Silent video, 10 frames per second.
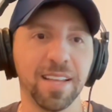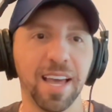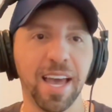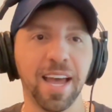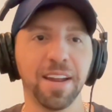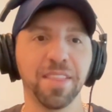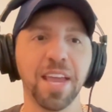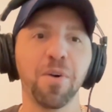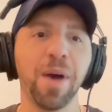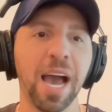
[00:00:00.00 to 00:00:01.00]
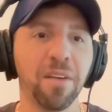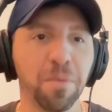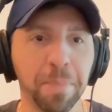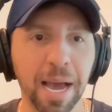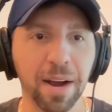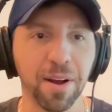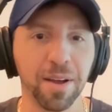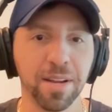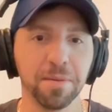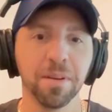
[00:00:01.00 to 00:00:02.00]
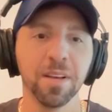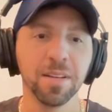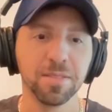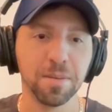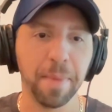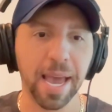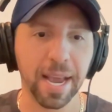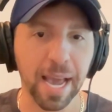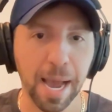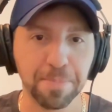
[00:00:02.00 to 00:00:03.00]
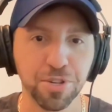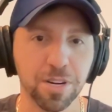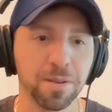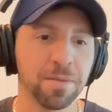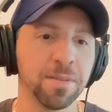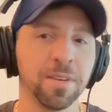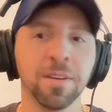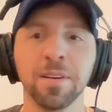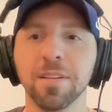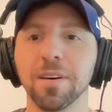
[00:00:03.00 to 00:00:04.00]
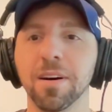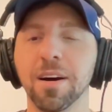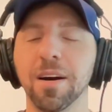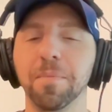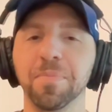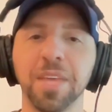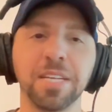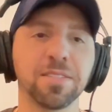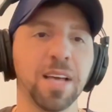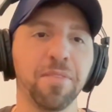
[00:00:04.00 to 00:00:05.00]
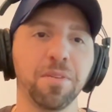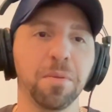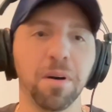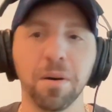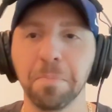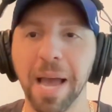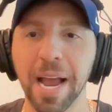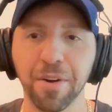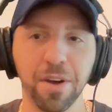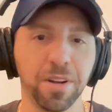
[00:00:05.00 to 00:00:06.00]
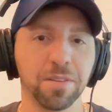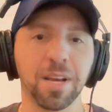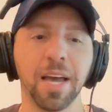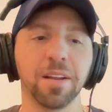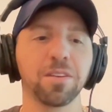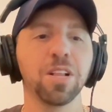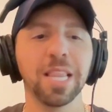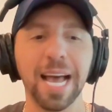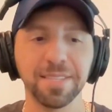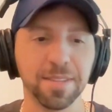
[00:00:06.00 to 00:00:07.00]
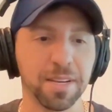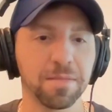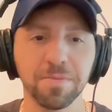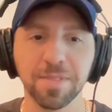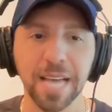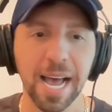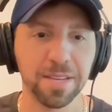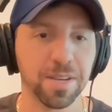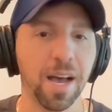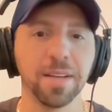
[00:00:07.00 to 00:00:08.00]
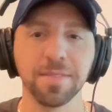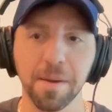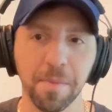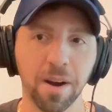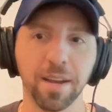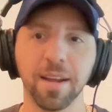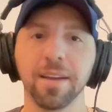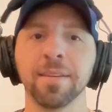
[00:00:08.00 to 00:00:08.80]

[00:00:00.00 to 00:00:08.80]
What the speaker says: and they don't have a background in demand capture. They just have a background in kind of classic SaaS content marketing.